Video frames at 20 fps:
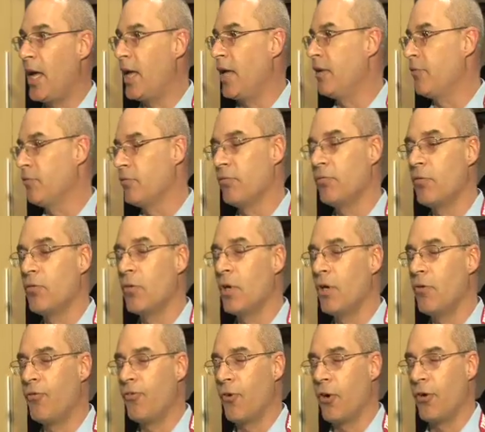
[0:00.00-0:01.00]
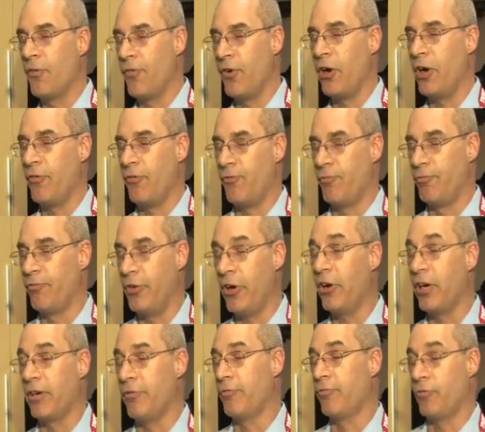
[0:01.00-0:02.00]
And for a very,
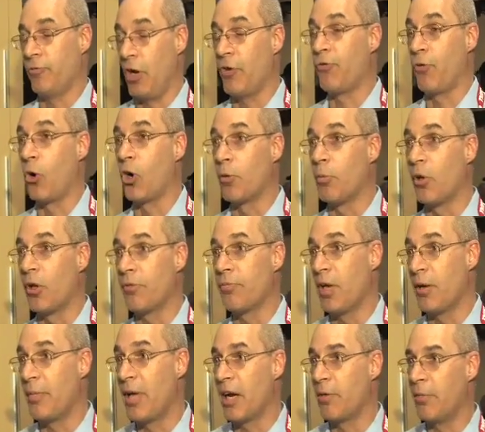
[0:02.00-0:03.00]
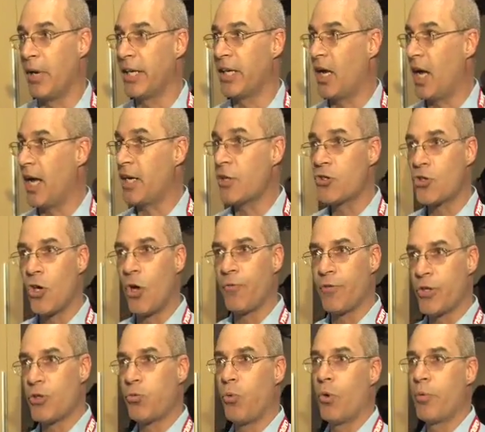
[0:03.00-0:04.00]
very affordable amount of money, I can solve
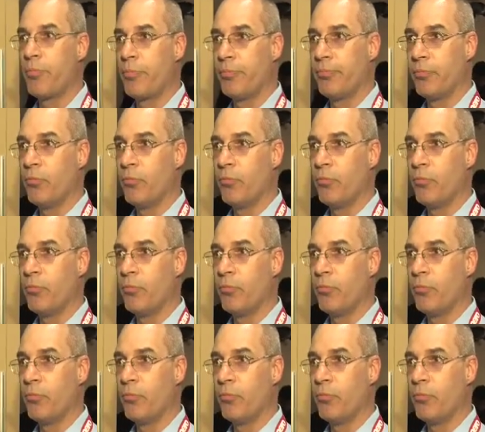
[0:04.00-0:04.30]
this one,